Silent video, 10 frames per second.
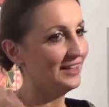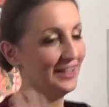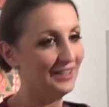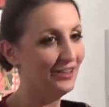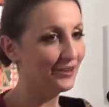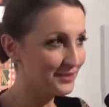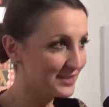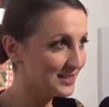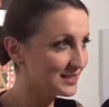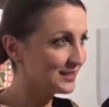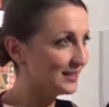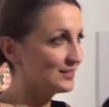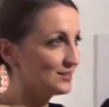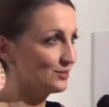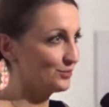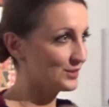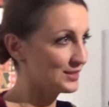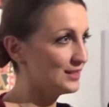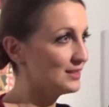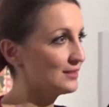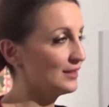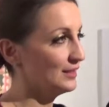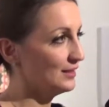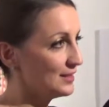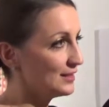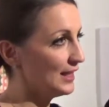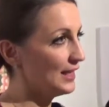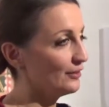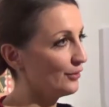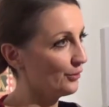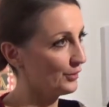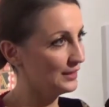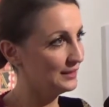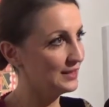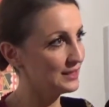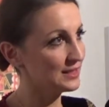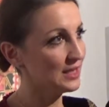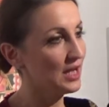in her resistance to resist in this land or in this